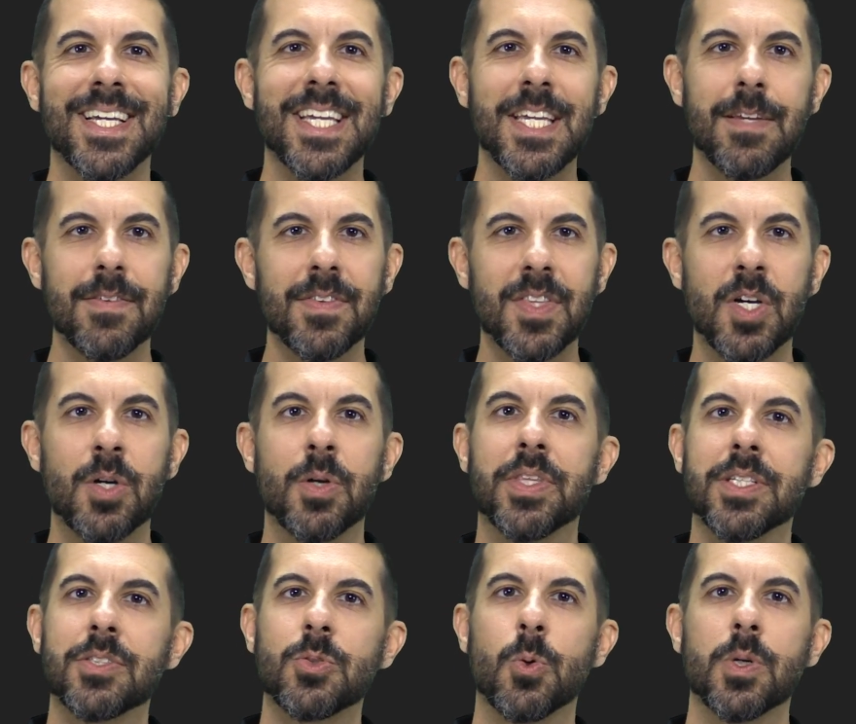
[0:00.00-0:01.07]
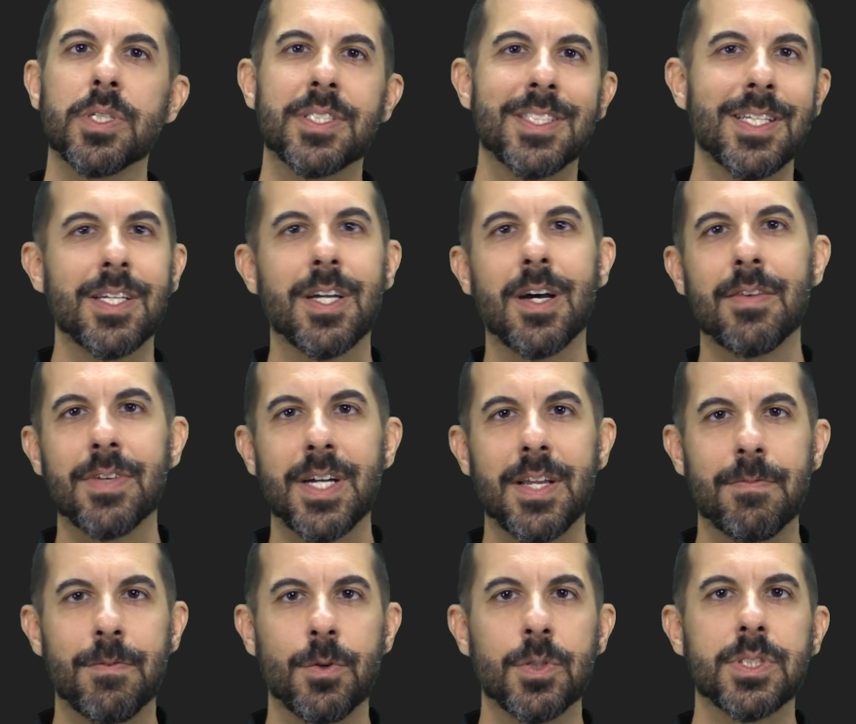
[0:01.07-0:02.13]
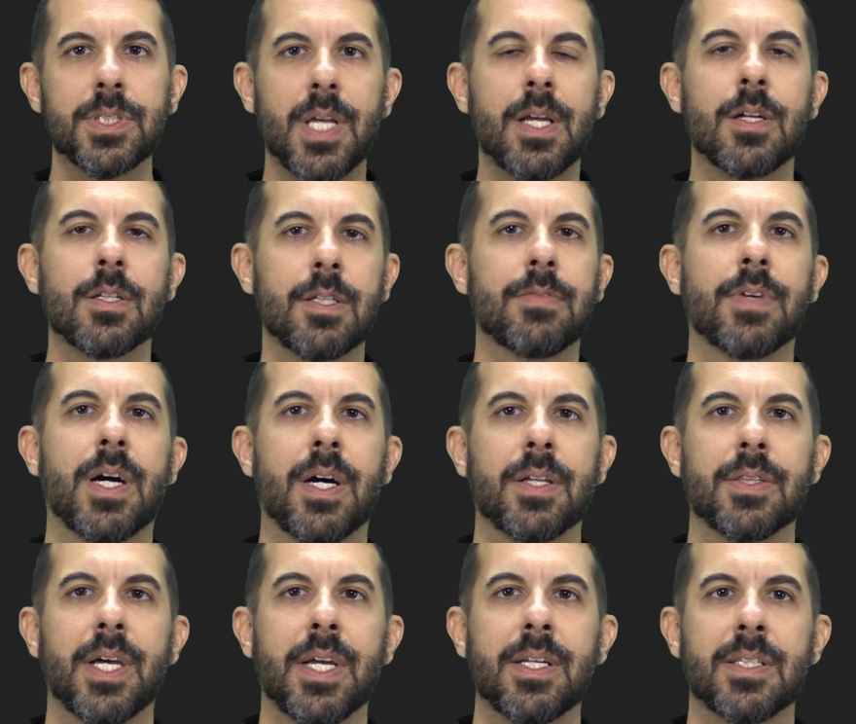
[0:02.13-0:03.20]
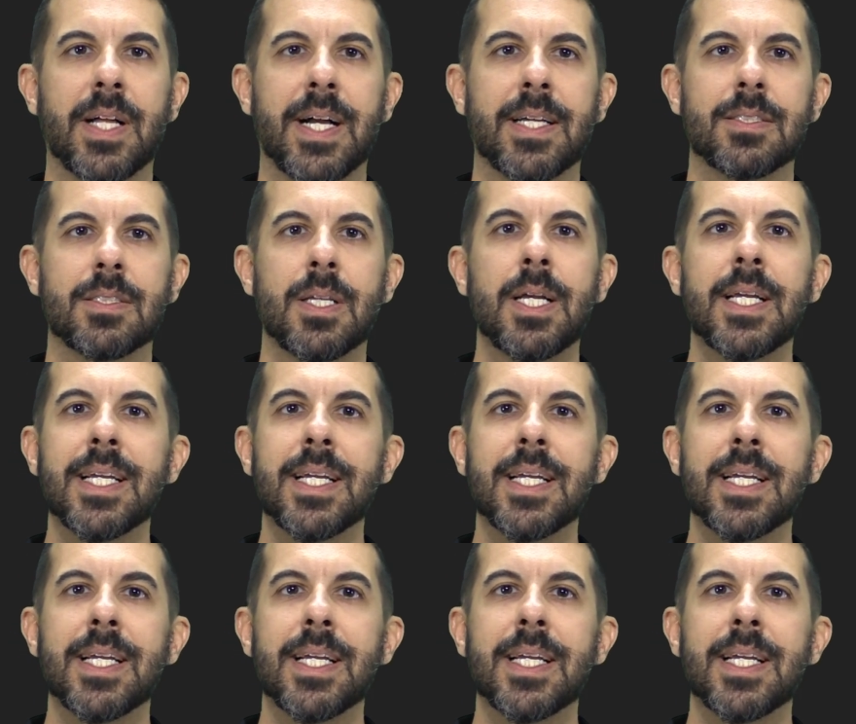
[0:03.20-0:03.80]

Even though this course didn't cover a full cycle of online class,